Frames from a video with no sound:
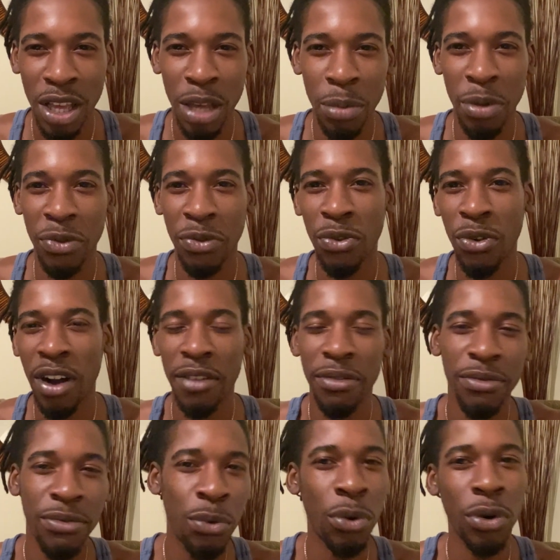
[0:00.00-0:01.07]
before I
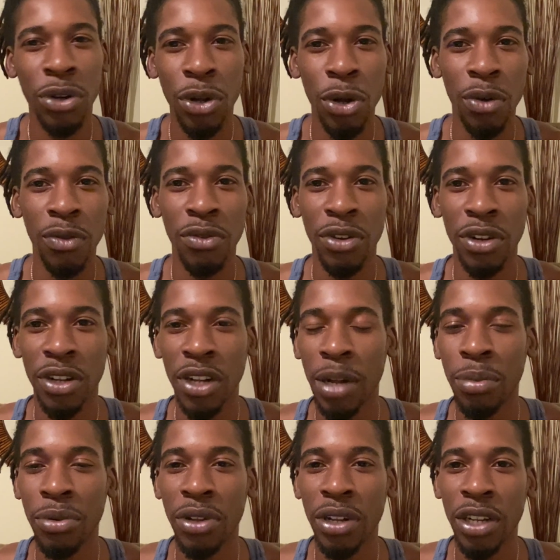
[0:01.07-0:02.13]
fork over a
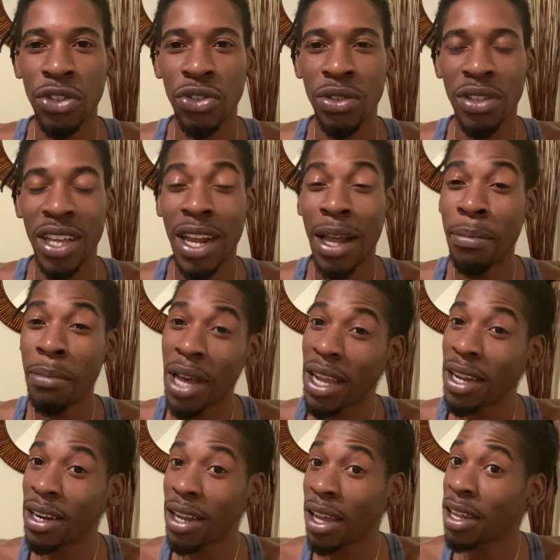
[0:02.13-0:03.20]
couple $100 that I
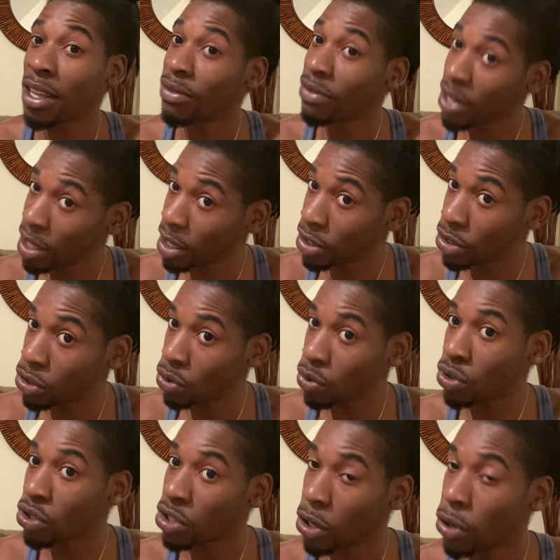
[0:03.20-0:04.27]
might not have needed to.
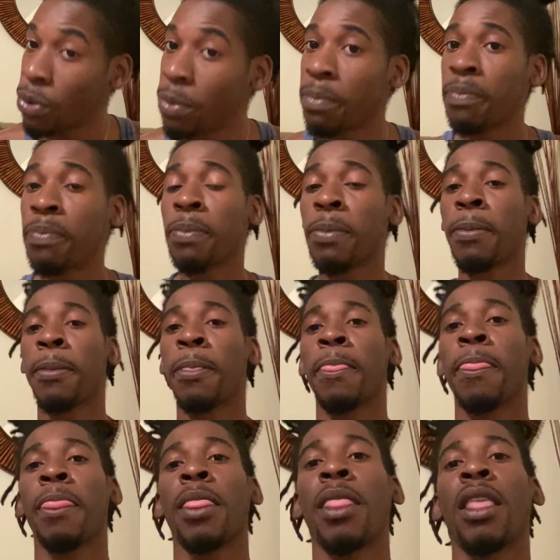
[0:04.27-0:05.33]
So
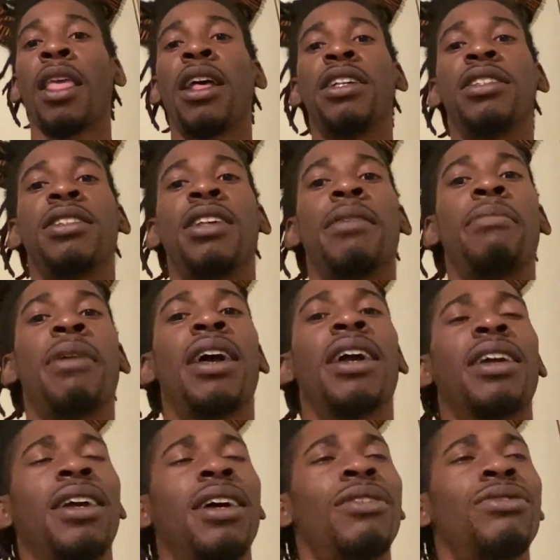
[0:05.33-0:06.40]
I sat back
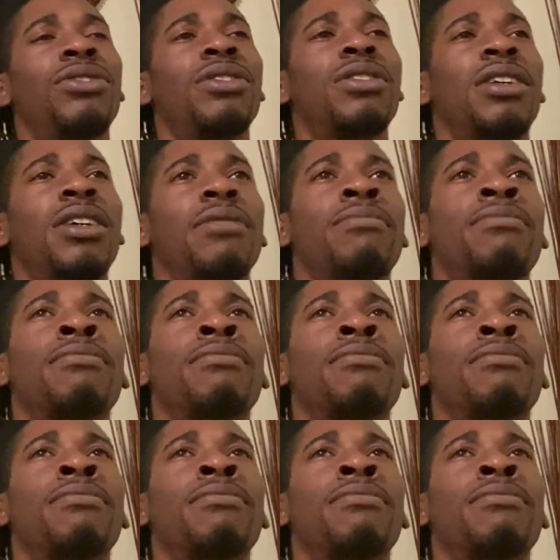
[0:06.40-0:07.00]
and I was just like,